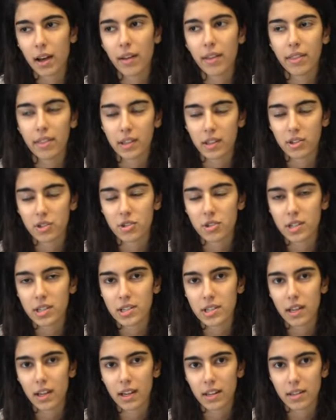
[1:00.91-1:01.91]
I think
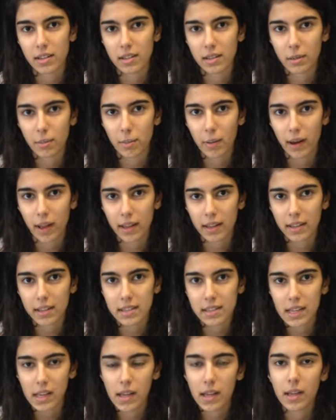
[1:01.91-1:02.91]
Streets Ahead is the
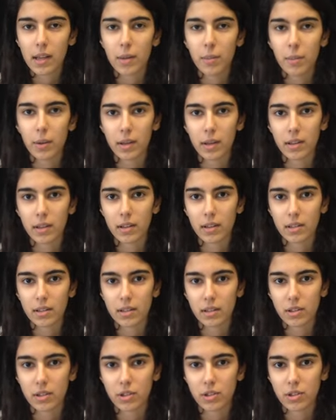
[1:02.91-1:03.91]
place,
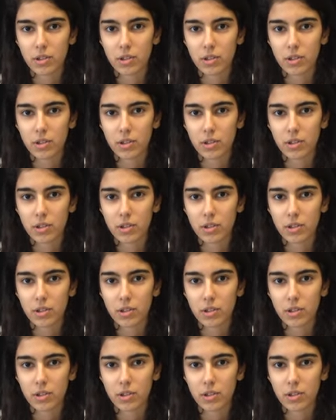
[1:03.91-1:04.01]
because you